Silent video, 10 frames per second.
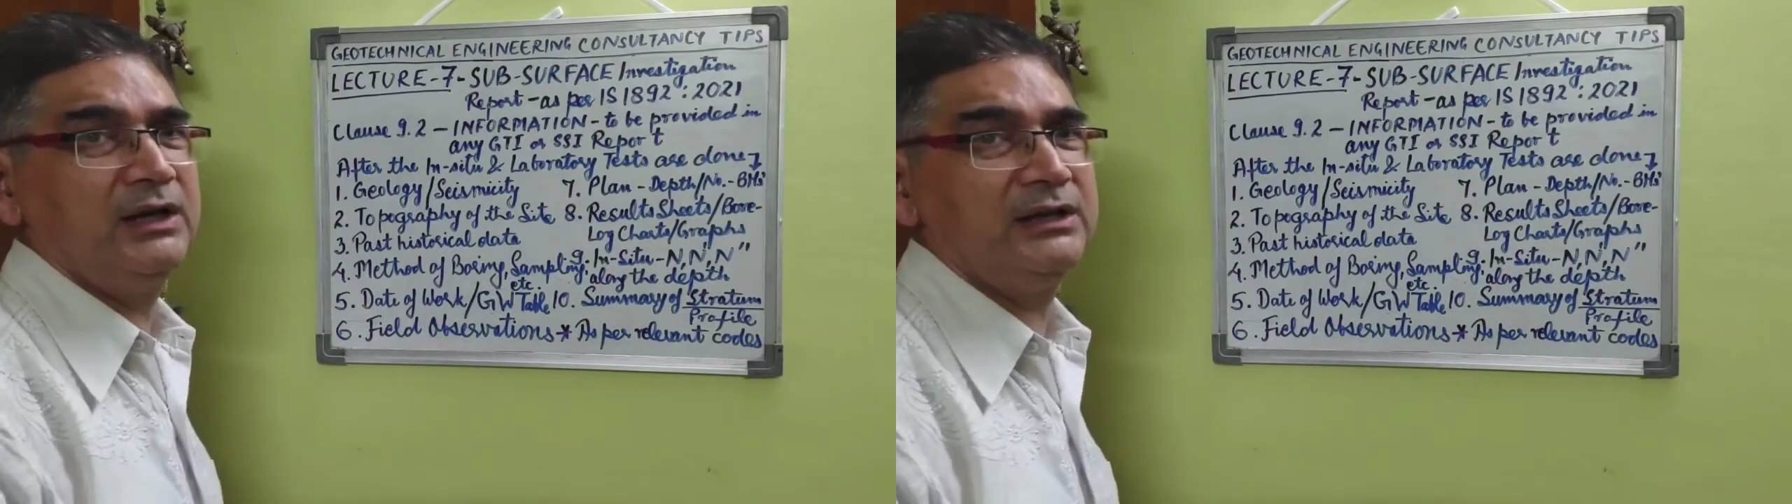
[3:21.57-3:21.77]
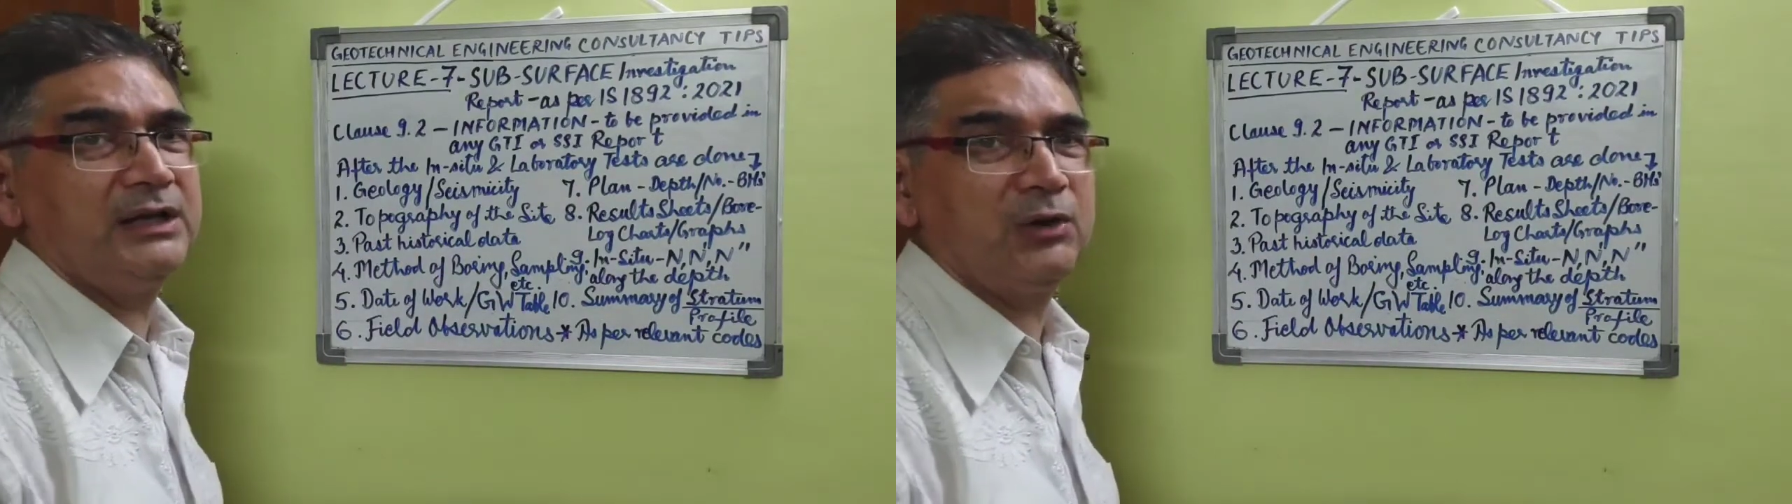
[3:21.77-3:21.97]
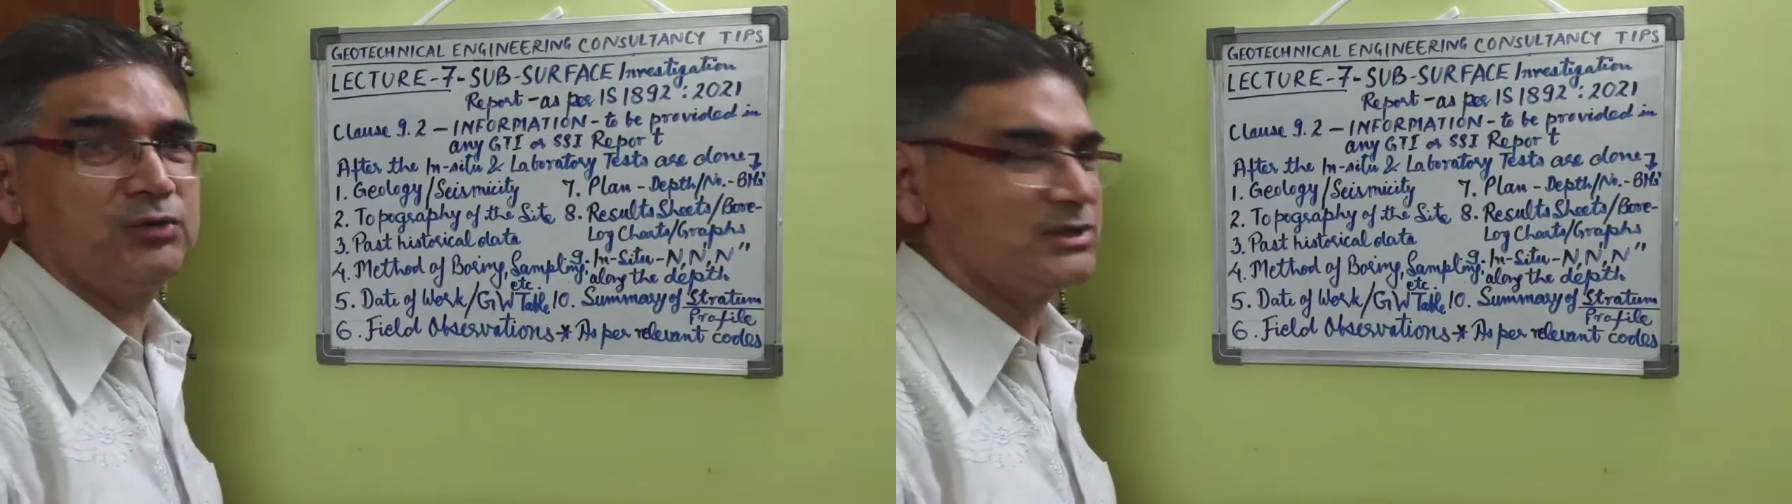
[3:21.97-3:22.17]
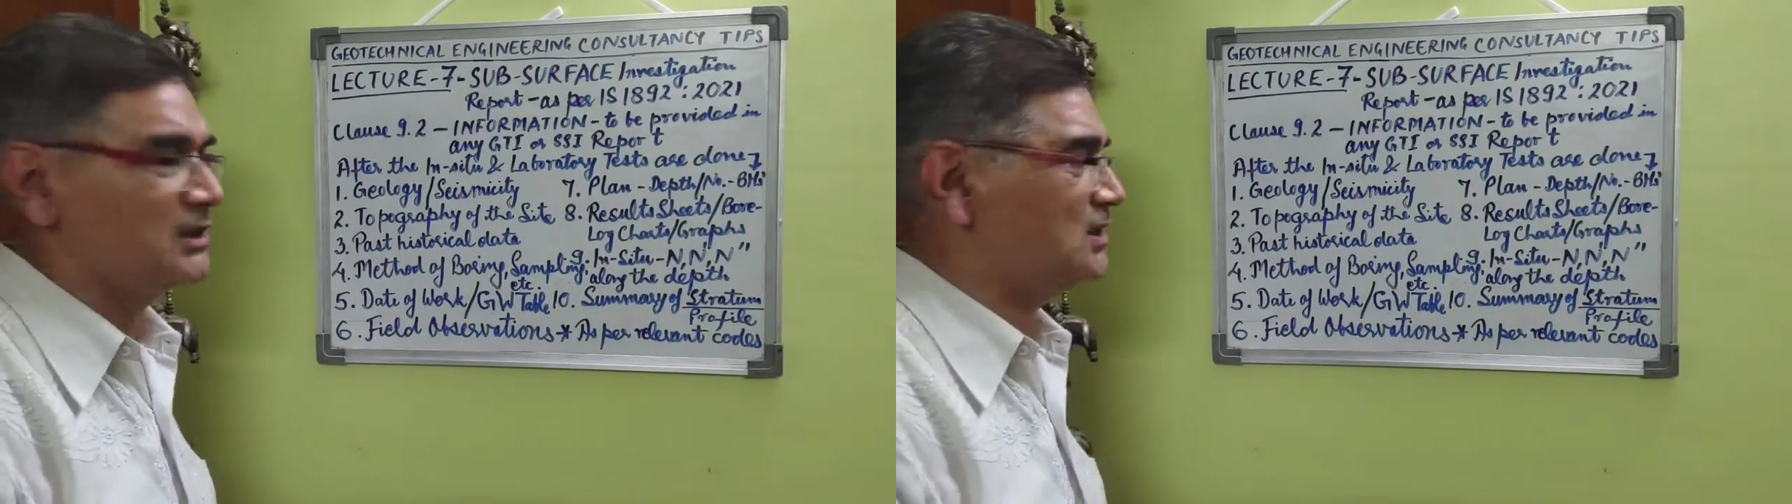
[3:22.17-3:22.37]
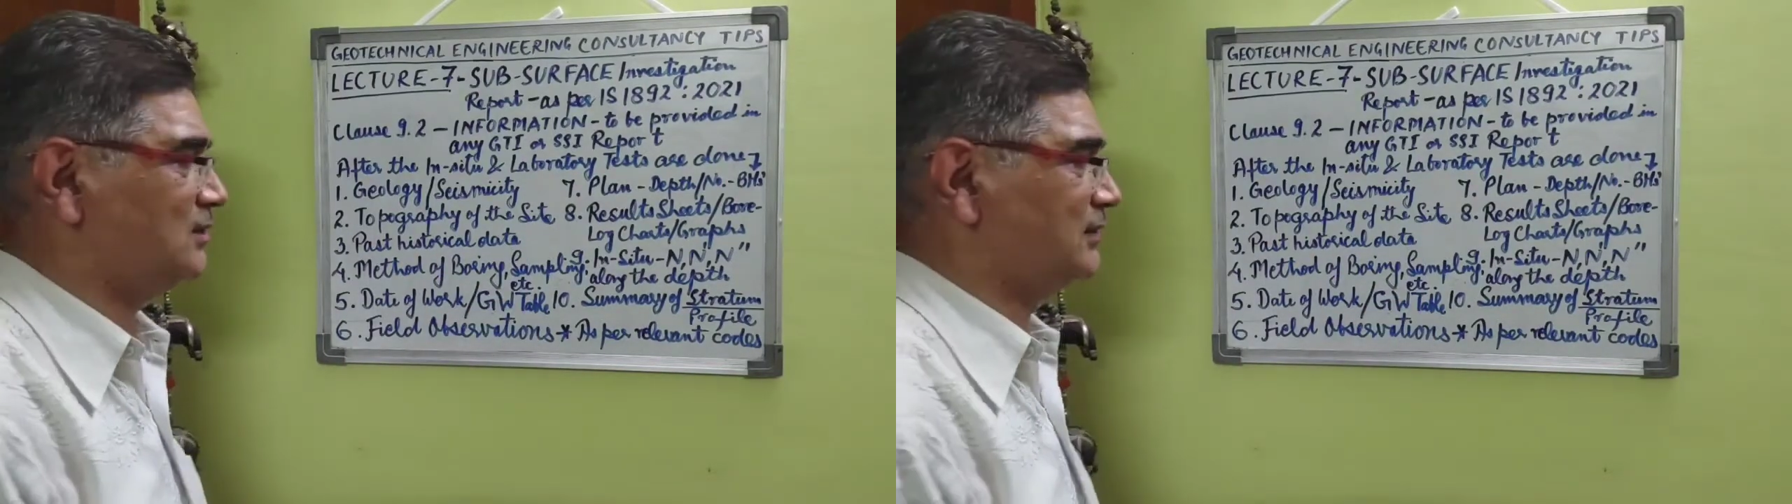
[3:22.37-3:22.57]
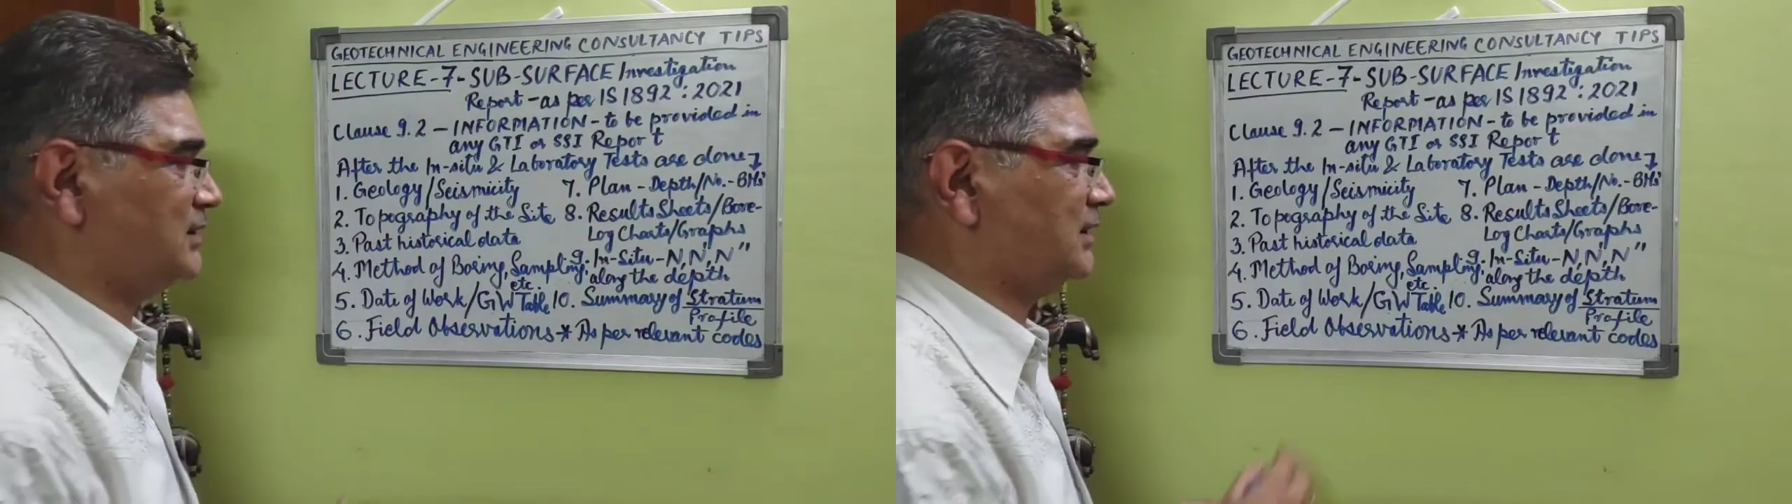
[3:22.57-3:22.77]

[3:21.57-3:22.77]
in the outskirts of the